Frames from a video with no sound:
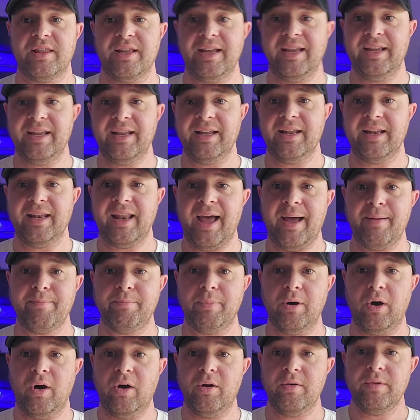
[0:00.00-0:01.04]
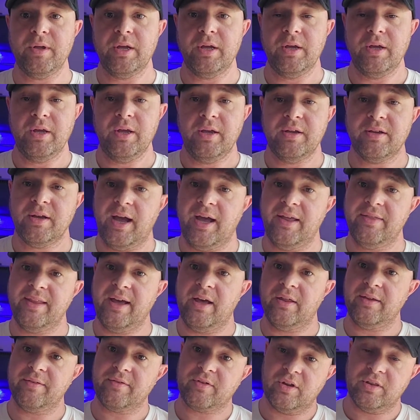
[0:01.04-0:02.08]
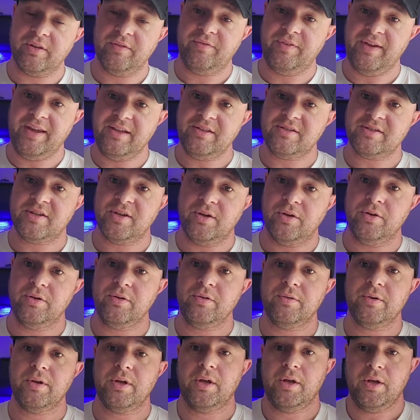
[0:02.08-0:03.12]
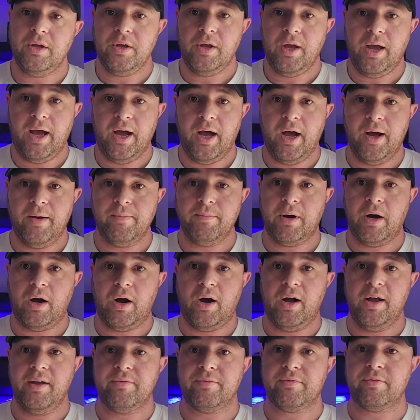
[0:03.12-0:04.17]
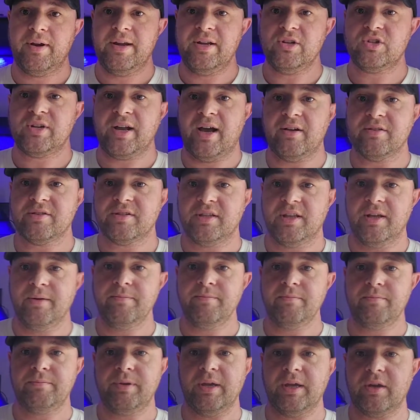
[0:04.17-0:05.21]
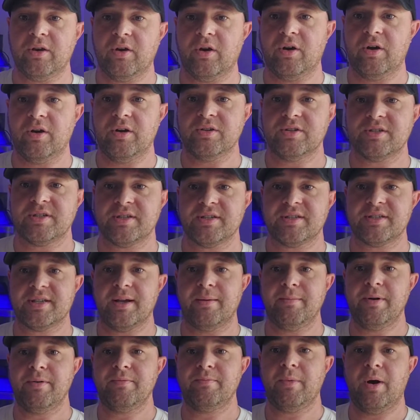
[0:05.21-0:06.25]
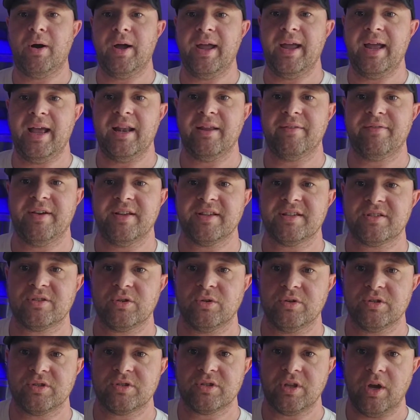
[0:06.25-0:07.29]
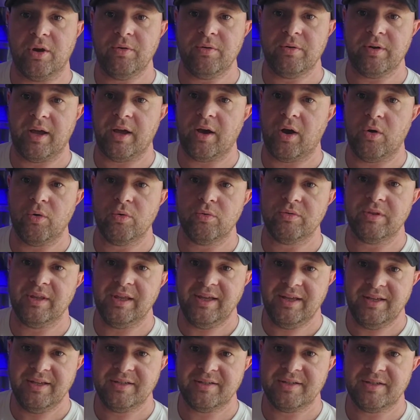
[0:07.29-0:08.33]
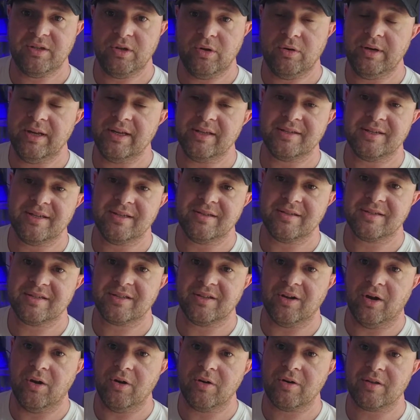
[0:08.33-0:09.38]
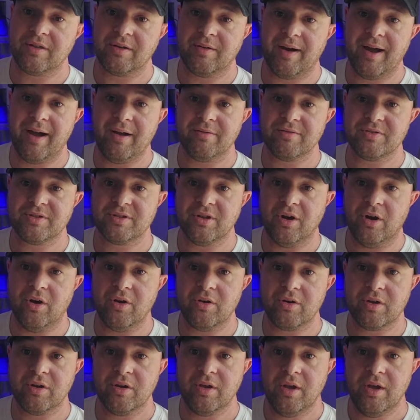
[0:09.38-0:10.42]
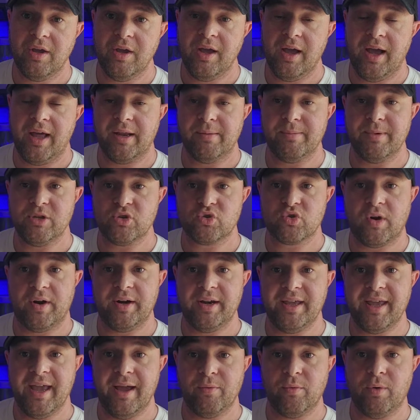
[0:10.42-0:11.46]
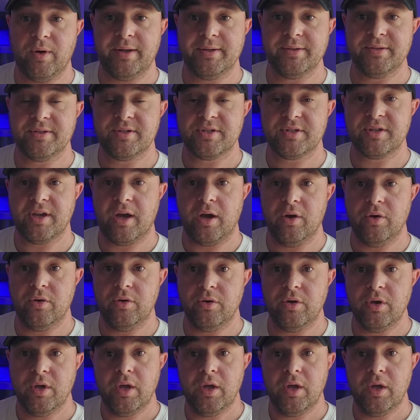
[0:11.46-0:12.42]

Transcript: the LabBot, and now they've got the V2. Um, I've reached out to them because some of my LFS stores don't hold these units in stock. They're out of stock, and I've been trying to get one. So